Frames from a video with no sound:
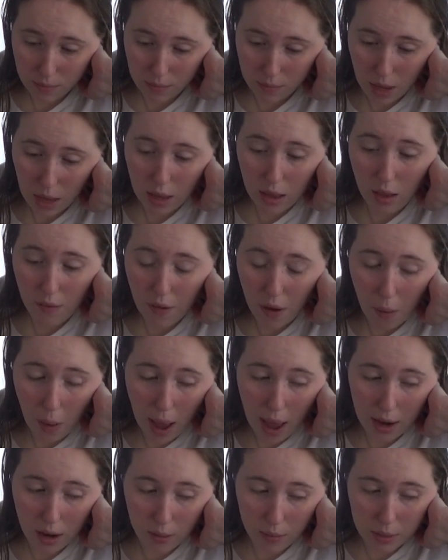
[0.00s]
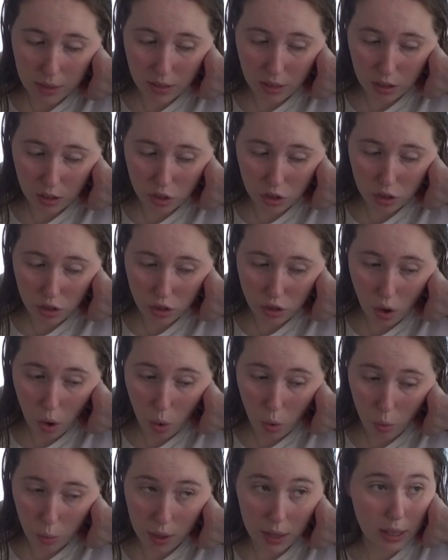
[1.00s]
I love how Adam is, like, so
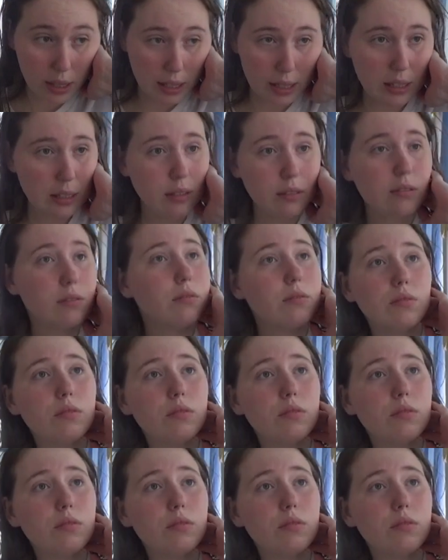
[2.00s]
willing